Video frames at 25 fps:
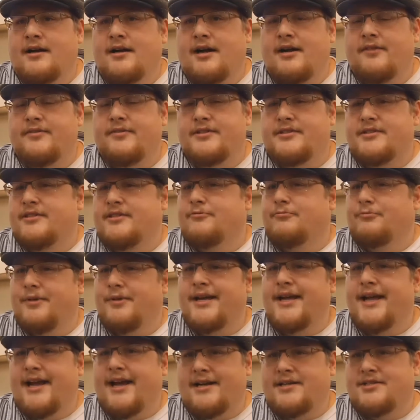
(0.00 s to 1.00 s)
Obviously,
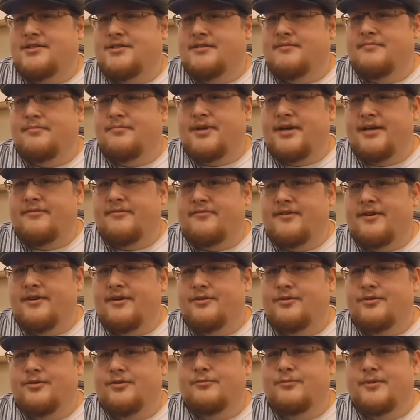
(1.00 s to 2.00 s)
reaction by
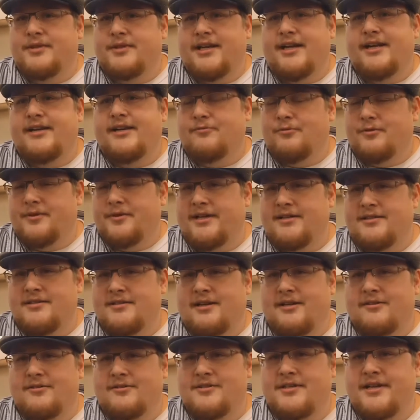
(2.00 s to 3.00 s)
Farenthold with the
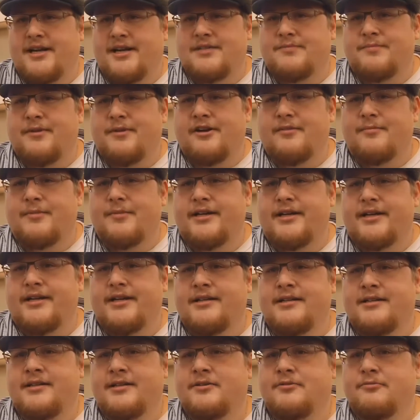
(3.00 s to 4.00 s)
$84,000 in taxpayer
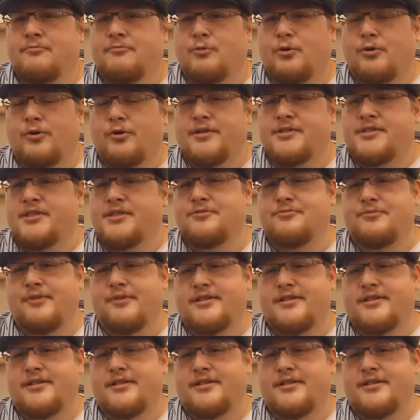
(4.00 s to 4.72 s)
money warrants his